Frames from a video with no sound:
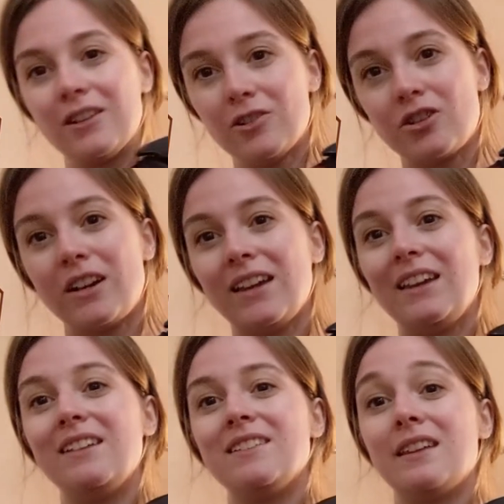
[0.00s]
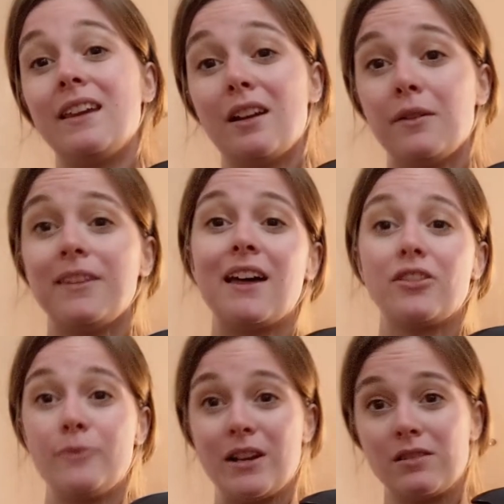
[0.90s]
Tricky to hear without
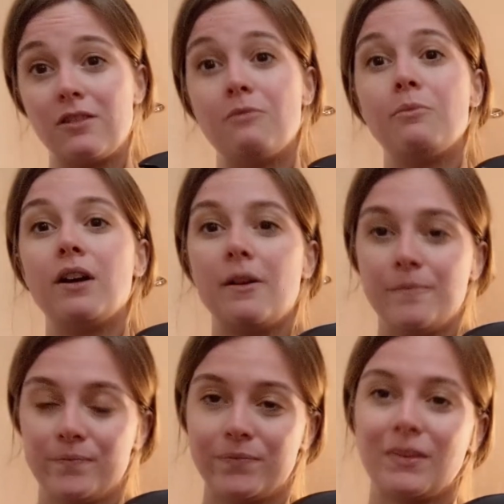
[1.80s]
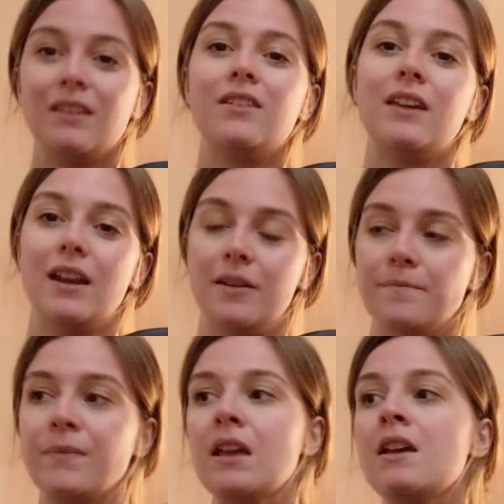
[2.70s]
the metronome, but you get it.
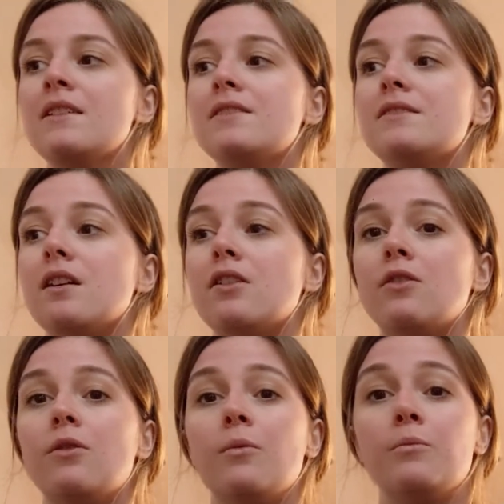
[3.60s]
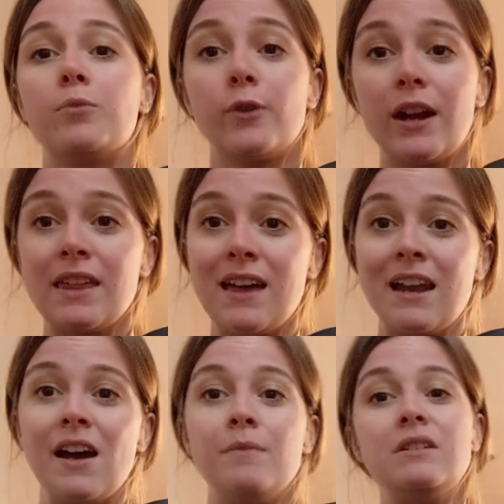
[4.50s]
So bring
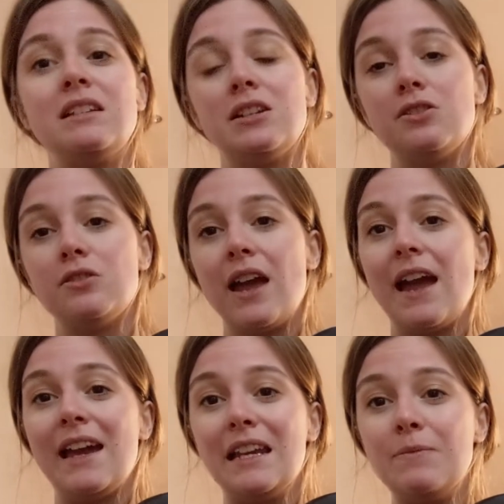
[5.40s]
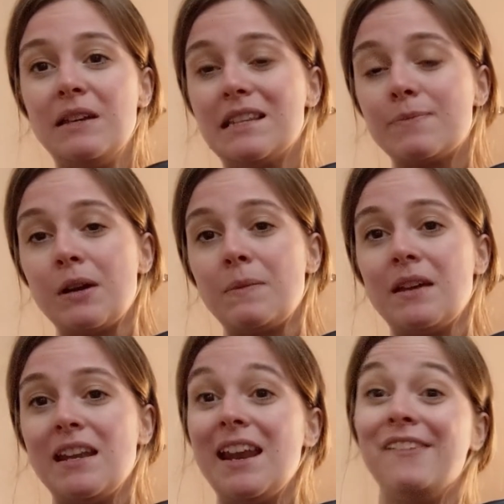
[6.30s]
that up to 80 beats per
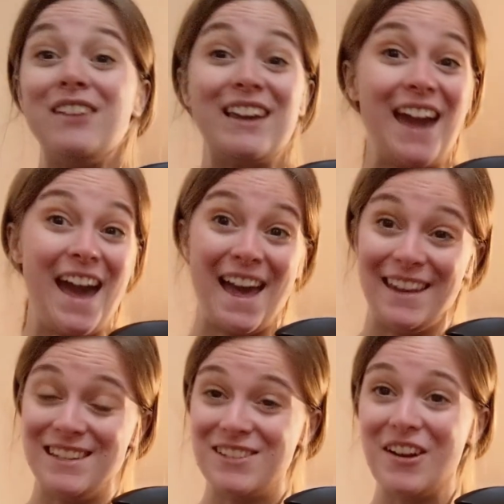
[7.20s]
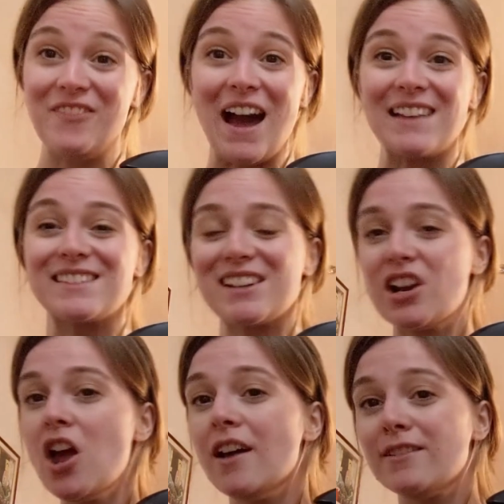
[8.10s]
minute. If you can do it
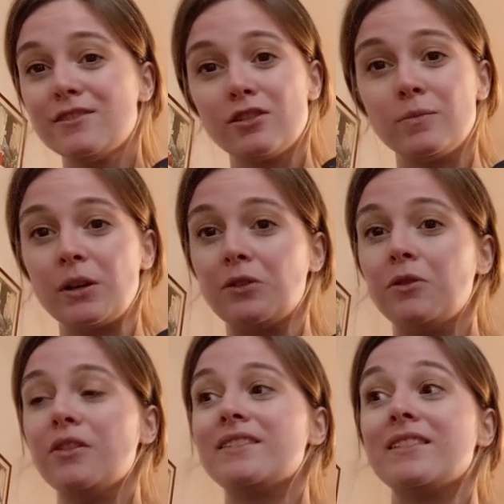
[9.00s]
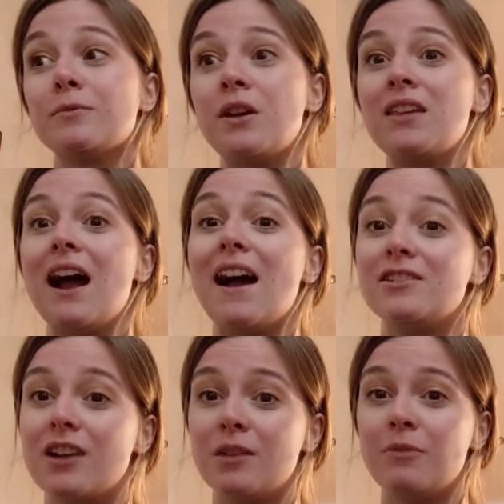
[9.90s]
faster, super cool. This is one that I
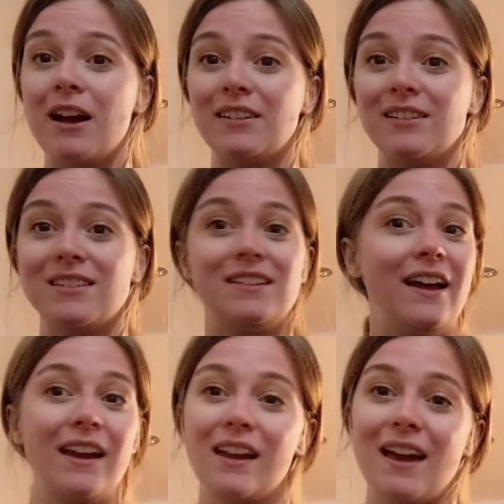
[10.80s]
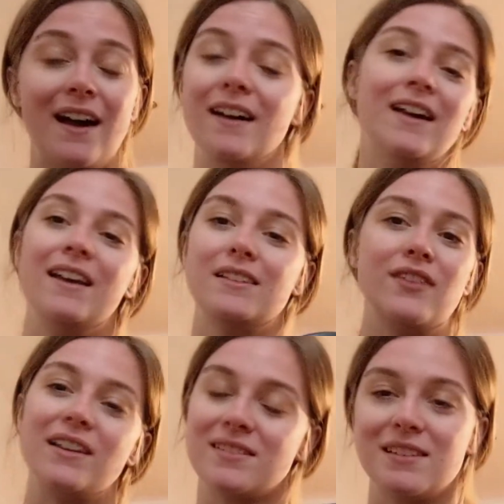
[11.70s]
try to practice it like as
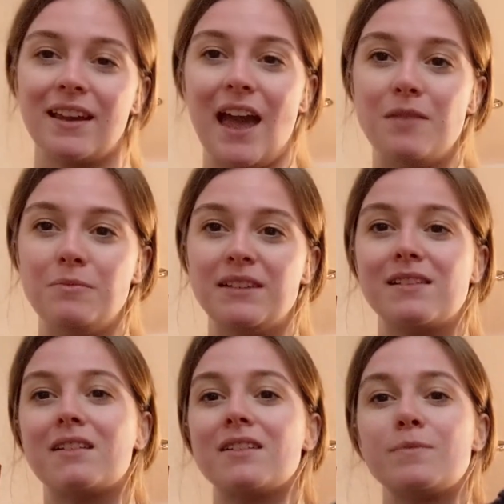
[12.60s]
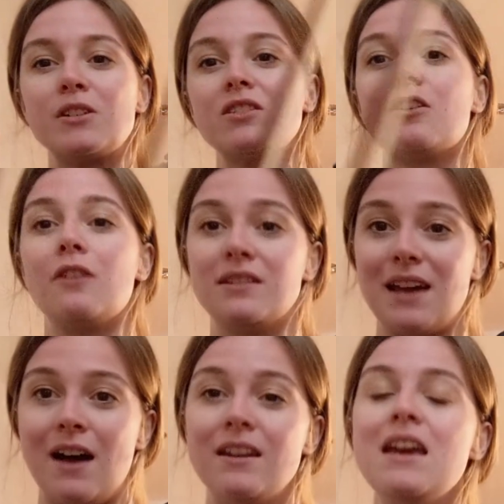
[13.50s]
fast as I can, basically, especially going down,